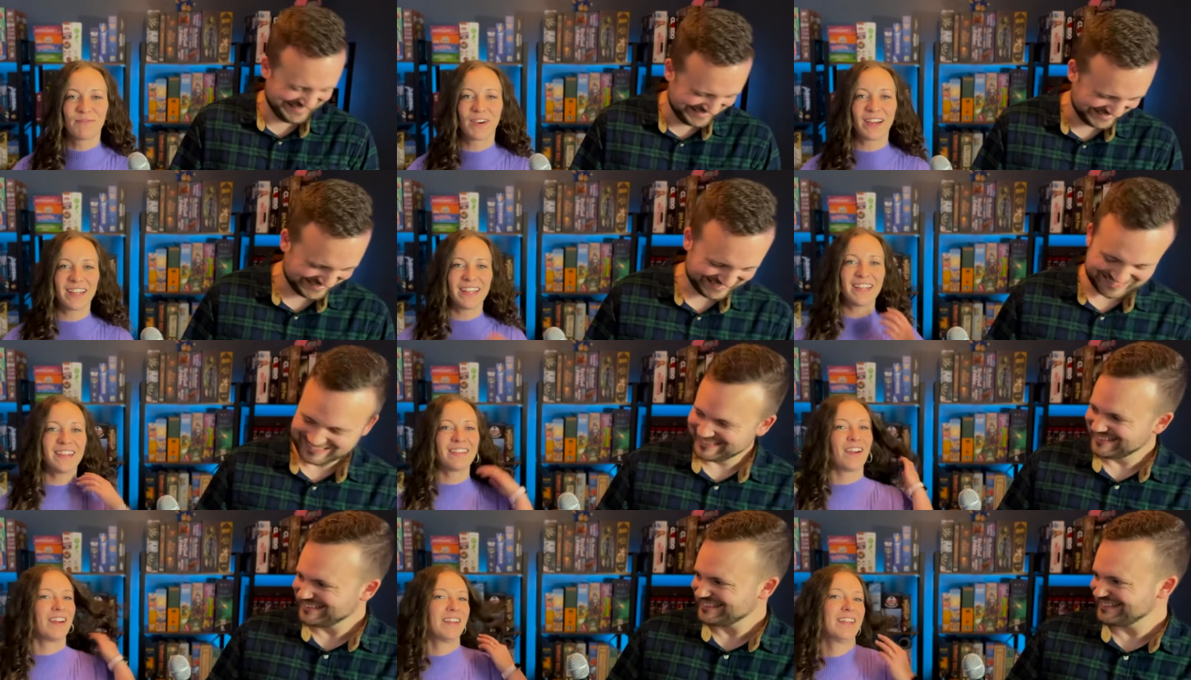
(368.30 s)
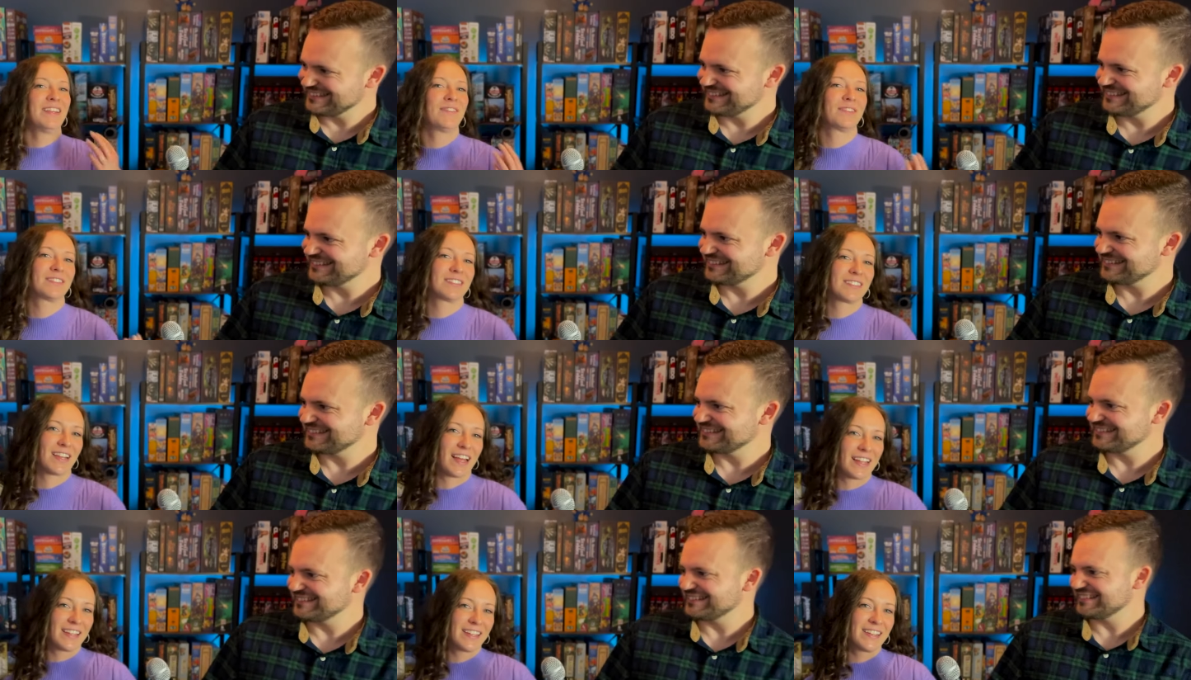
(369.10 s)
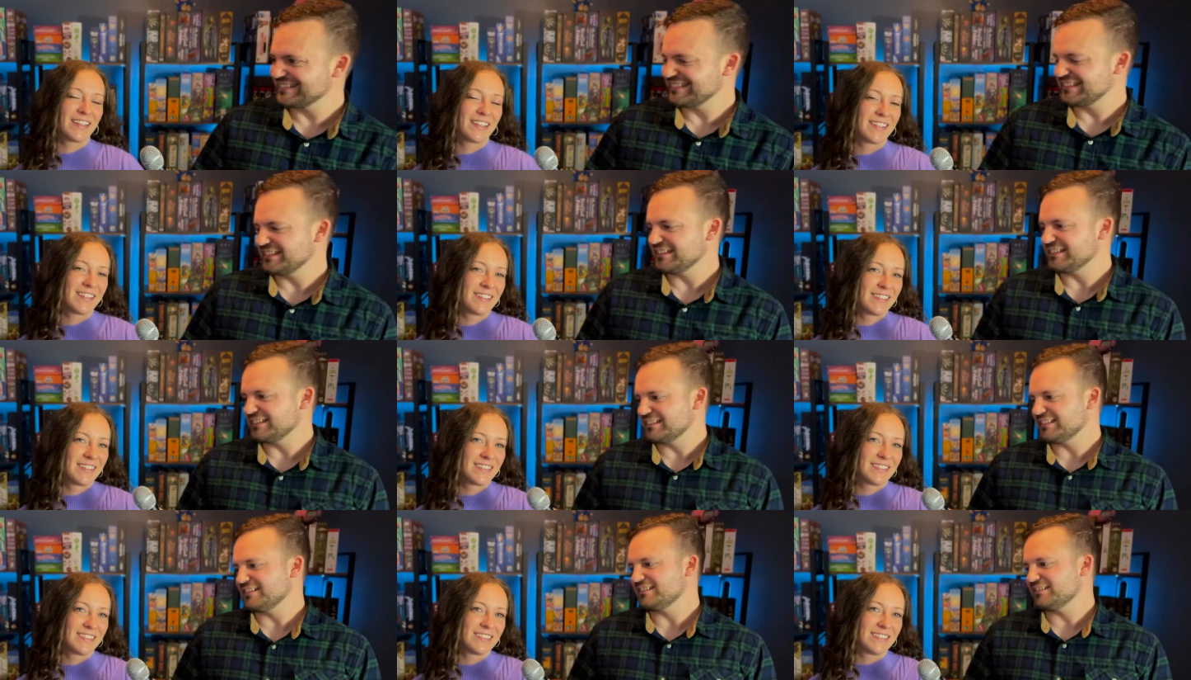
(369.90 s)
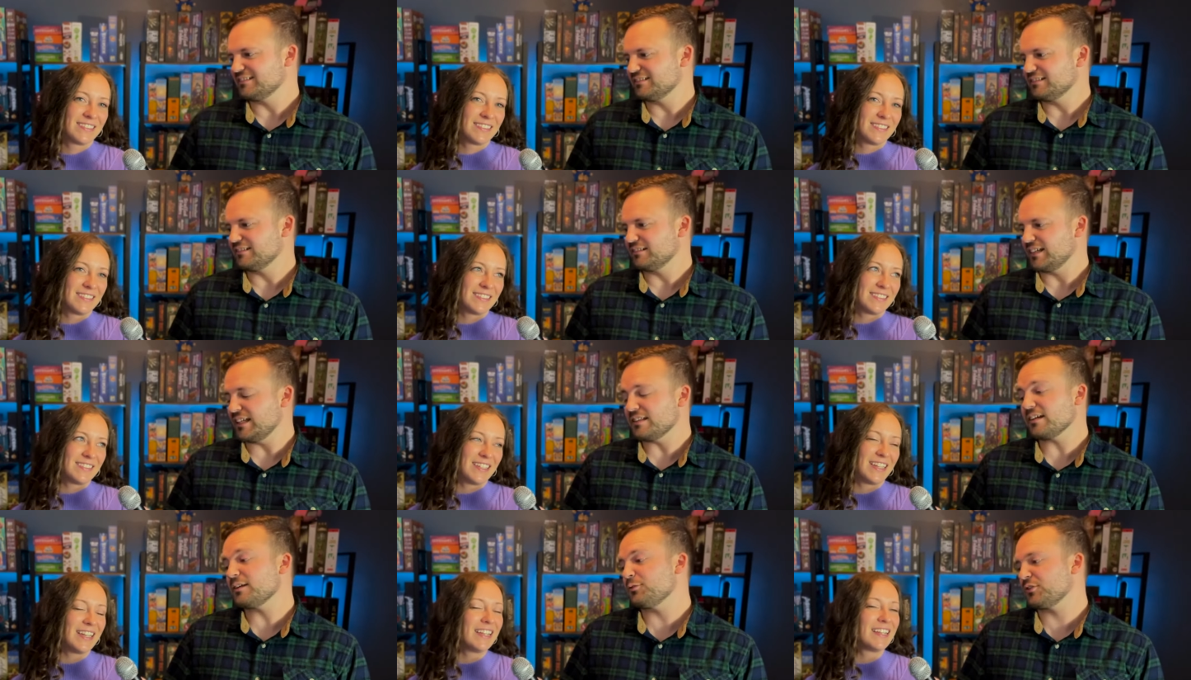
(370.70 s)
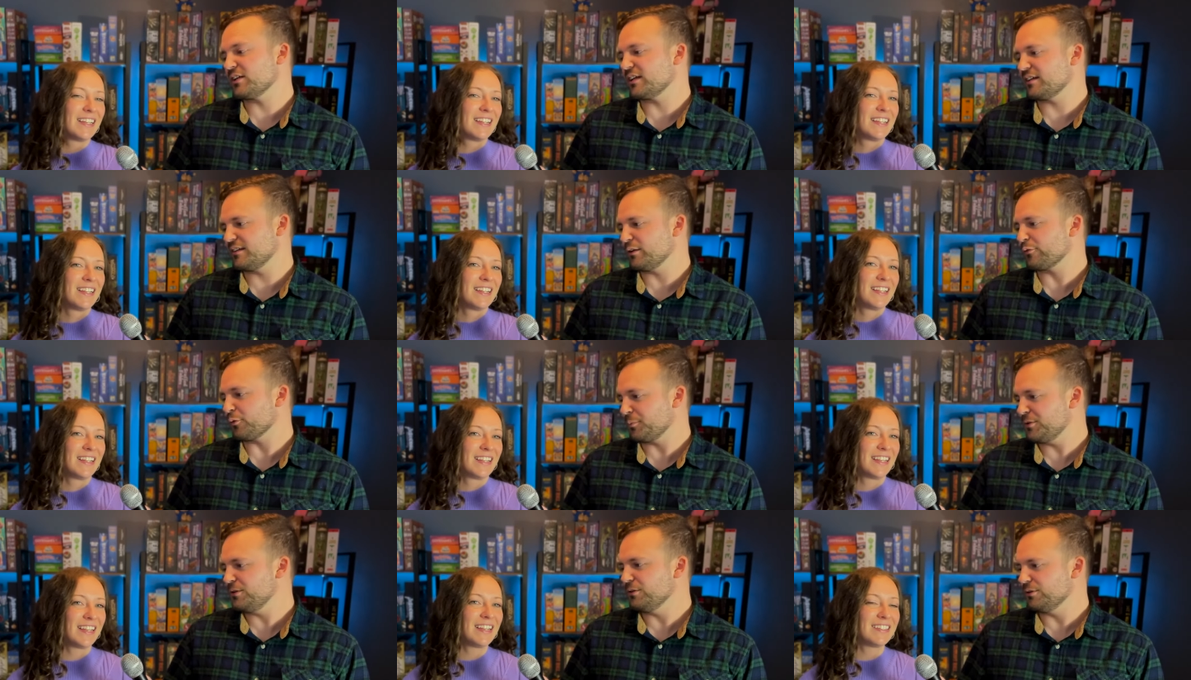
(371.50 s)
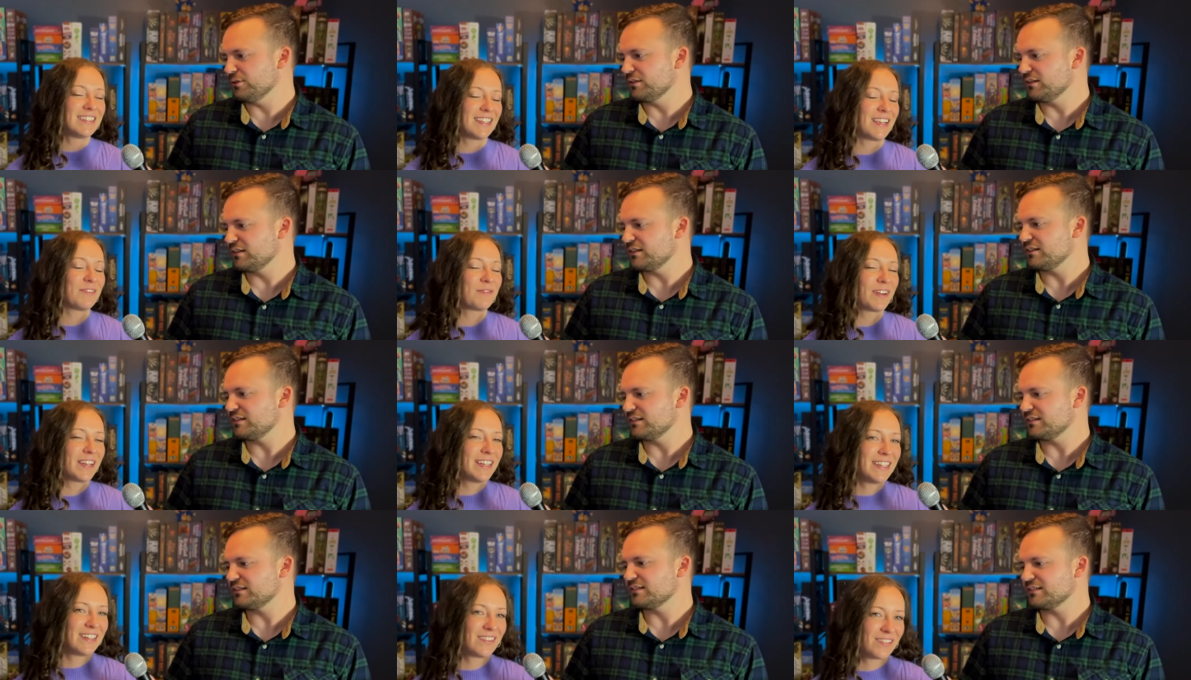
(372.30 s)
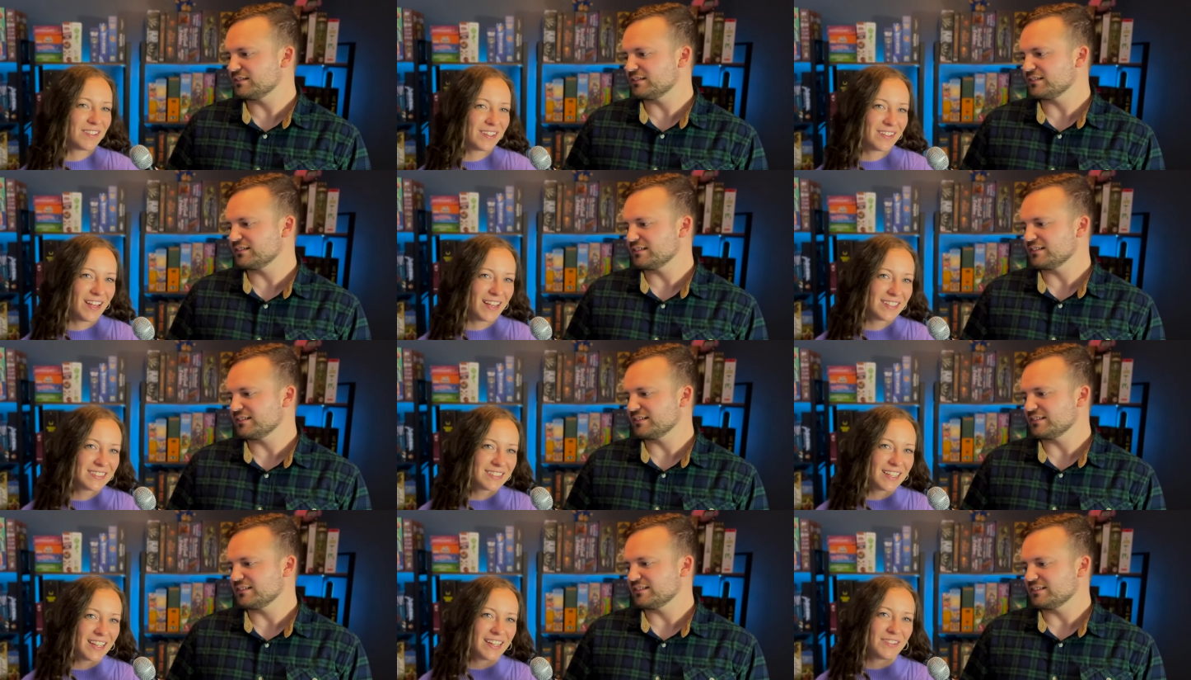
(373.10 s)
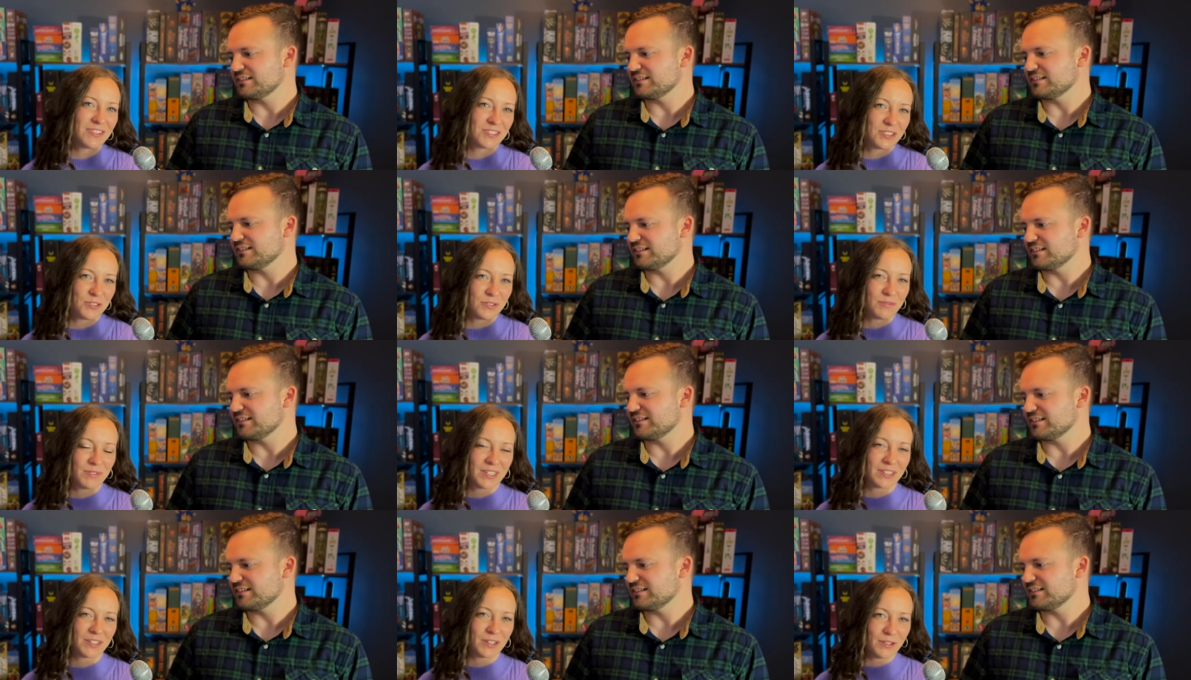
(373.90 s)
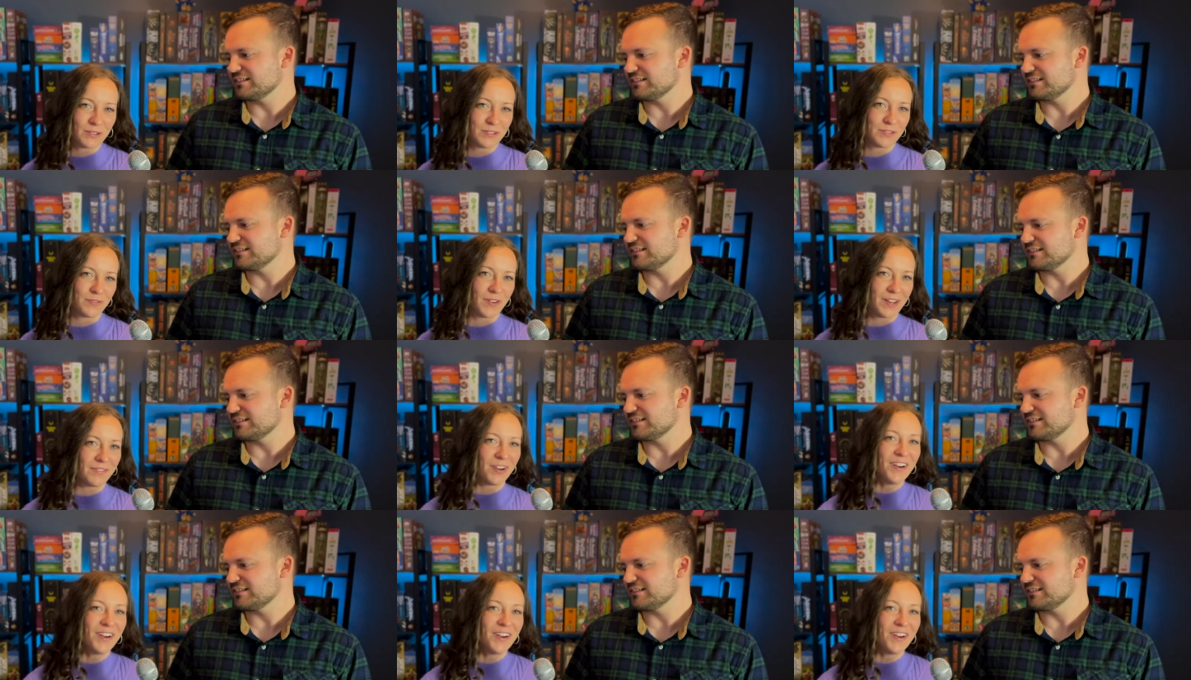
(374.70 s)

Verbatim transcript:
Speaker 1: but he thought he was like
Speaker 2: he thought he, he, was getting a deal from you. He did,
Speaker 1: but he didn't realize that he was doing me a huge favor.